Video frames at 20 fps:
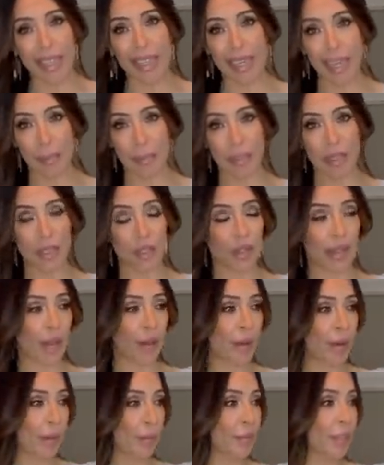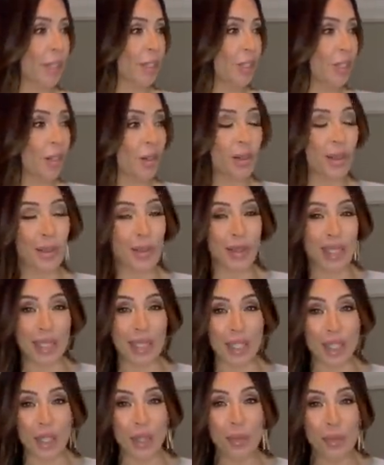And I'm gonna do that when I'm done showing you
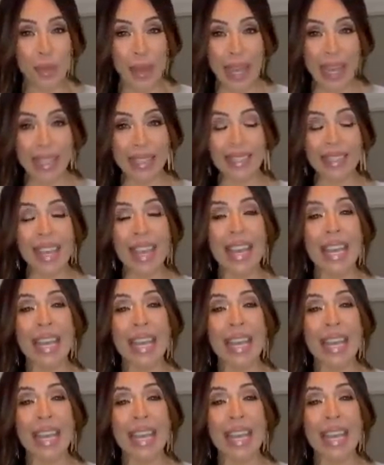these cute pants.